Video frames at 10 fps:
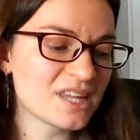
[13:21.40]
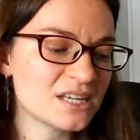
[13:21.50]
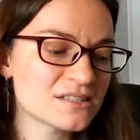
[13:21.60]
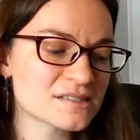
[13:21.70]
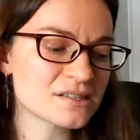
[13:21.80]

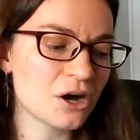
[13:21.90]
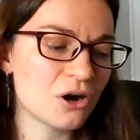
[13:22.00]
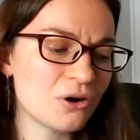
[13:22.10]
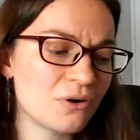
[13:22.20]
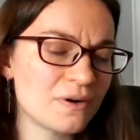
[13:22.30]

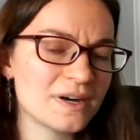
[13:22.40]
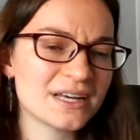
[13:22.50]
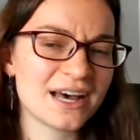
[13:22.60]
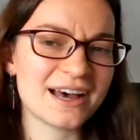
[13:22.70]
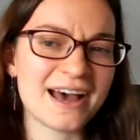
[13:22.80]
So
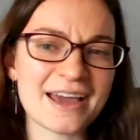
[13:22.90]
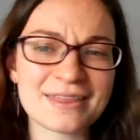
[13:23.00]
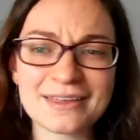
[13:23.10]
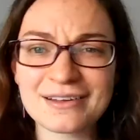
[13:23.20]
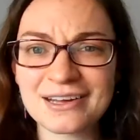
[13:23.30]
I
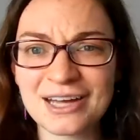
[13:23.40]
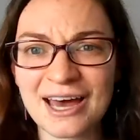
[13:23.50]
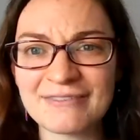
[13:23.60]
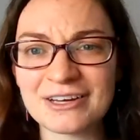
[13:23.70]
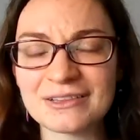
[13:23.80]
think they're going to
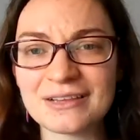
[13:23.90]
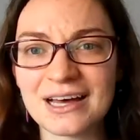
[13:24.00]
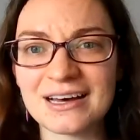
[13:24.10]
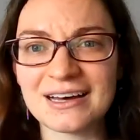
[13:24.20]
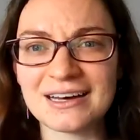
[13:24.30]

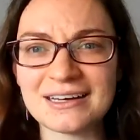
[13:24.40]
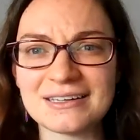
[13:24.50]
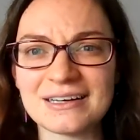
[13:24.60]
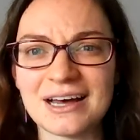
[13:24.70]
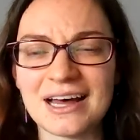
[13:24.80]
have
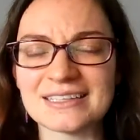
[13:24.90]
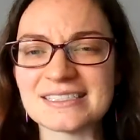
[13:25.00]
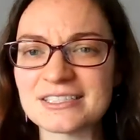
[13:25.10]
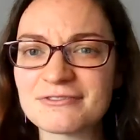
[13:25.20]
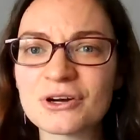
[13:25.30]
a
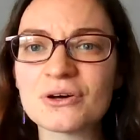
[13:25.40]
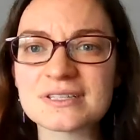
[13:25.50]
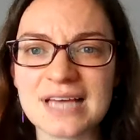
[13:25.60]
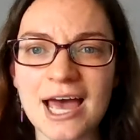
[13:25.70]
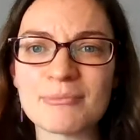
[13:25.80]

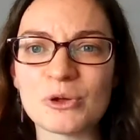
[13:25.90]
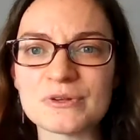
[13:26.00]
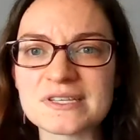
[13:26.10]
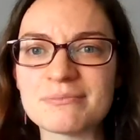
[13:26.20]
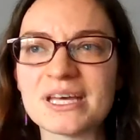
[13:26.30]
difficult time
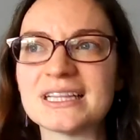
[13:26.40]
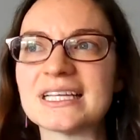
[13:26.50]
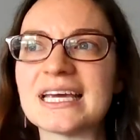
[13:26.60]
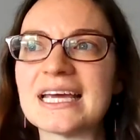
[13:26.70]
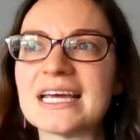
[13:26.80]

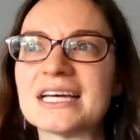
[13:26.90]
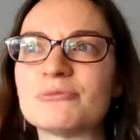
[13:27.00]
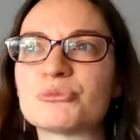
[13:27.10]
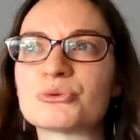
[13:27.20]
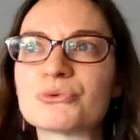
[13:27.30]
ultimately
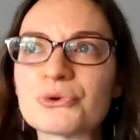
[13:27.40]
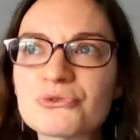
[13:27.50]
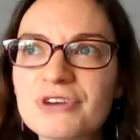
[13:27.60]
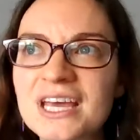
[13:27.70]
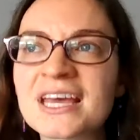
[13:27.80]

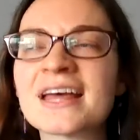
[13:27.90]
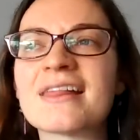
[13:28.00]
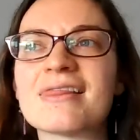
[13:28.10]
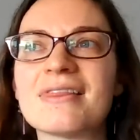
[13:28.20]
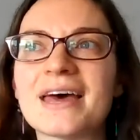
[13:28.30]
proving
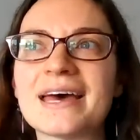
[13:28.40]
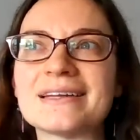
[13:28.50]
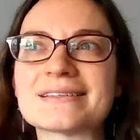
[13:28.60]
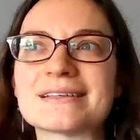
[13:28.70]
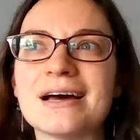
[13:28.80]

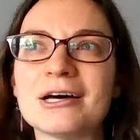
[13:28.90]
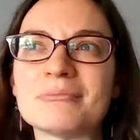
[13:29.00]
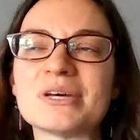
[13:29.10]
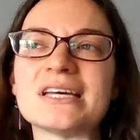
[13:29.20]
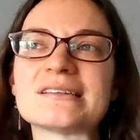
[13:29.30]
that
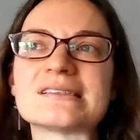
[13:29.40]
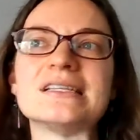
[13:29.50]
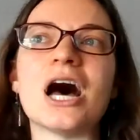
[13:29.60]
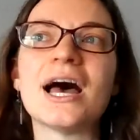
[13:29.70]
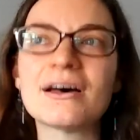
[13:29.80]
it's
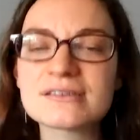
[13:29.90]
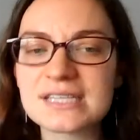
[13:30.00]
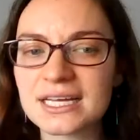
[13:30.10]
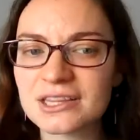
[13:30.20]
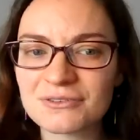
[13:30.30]
not
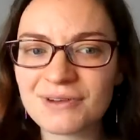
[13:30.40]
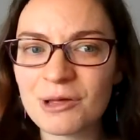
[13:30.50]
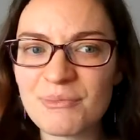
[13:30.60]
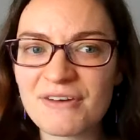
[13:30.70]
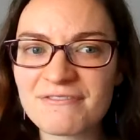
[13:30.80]
outside the
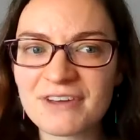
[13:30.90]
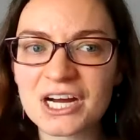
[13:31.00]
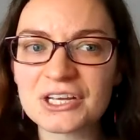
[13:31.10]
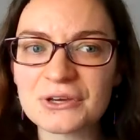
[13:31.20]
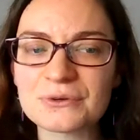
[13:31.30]
realm of fair
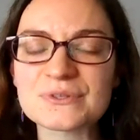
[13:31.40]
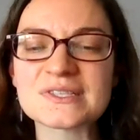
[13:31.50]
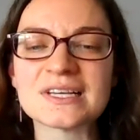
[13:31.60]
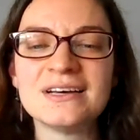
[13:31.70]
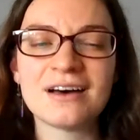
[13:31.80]
use.
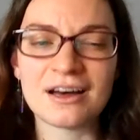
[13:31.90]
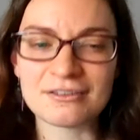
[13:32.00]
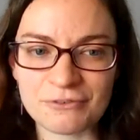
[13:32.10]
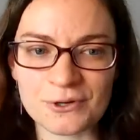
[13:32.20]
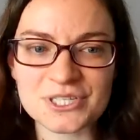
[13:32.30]

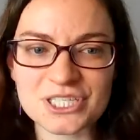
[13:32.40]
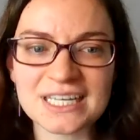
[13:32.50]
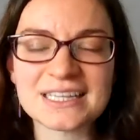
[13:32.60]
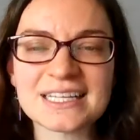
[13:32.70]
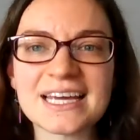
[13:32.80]

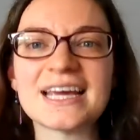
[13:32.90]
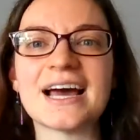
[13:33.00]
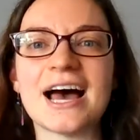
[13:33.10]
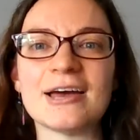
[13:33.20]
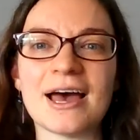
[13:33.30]
Unfortunately,
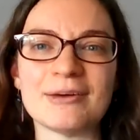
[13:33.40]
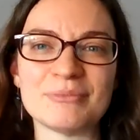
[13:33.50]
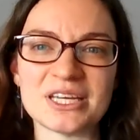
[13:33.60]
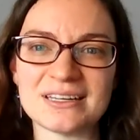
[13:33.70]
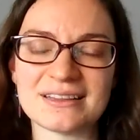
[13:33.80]
I
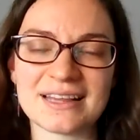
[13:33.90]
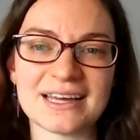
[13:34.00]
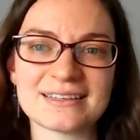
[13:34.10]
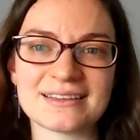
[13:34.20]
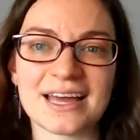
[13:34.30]
mean,
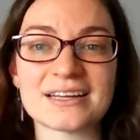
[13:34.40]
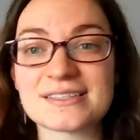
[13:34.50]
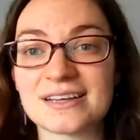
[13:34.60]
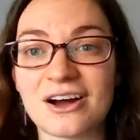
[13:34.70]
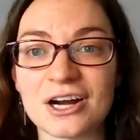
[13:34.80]
that is
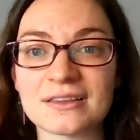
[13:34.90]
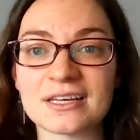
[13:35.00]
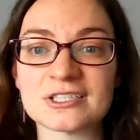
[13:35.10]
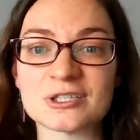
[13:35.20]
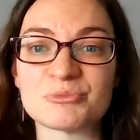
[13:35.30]
a hard
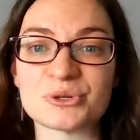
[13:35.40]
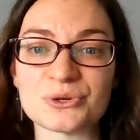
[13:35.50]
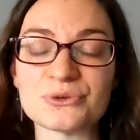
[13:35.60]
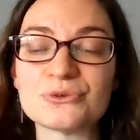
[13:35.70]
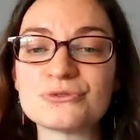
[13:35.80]
thing to
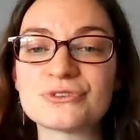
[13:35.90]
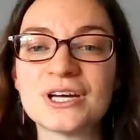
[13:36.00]
prove.